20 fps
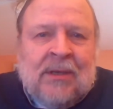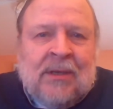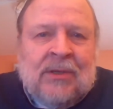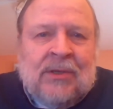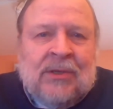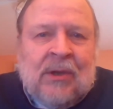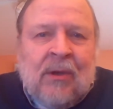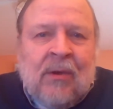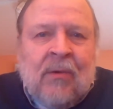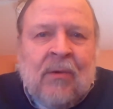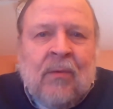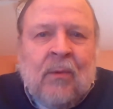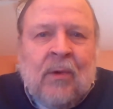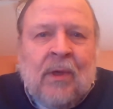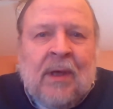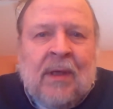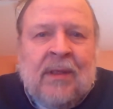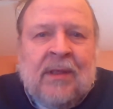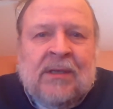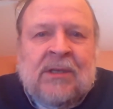So
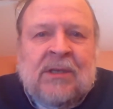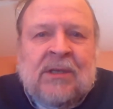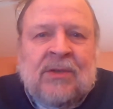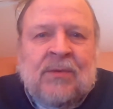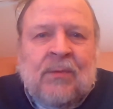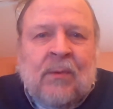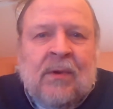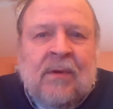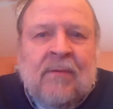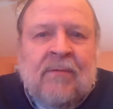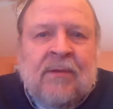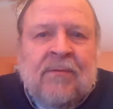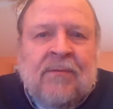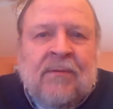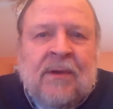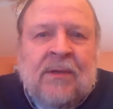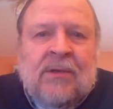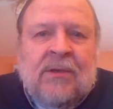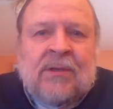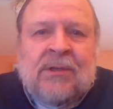uh, this is one of the
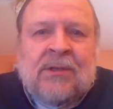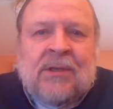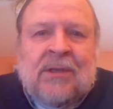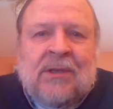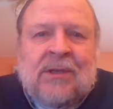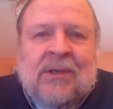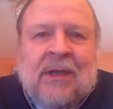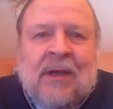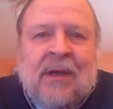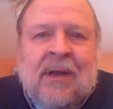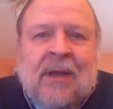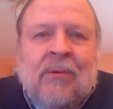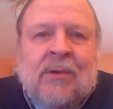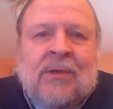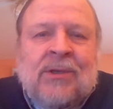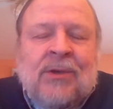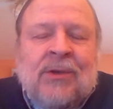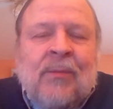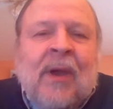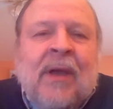features of the study,
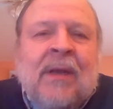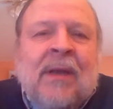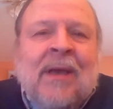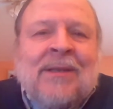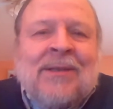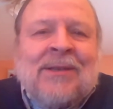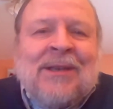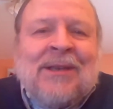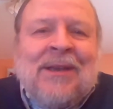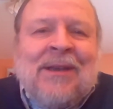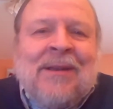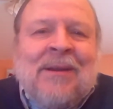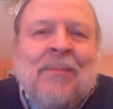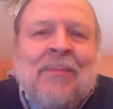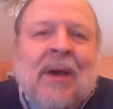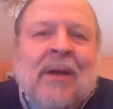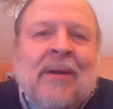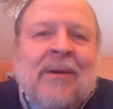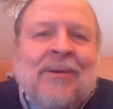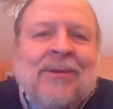which you might not see in a
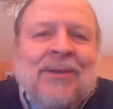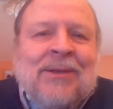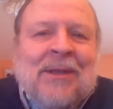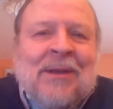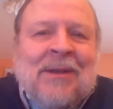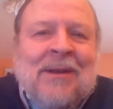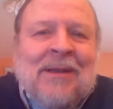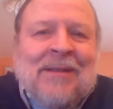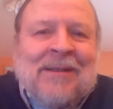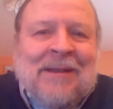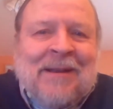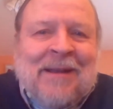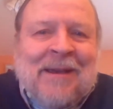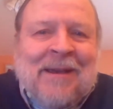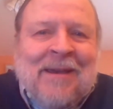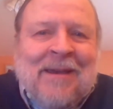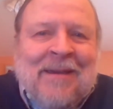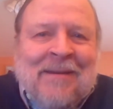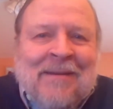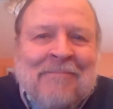modern study
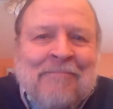today.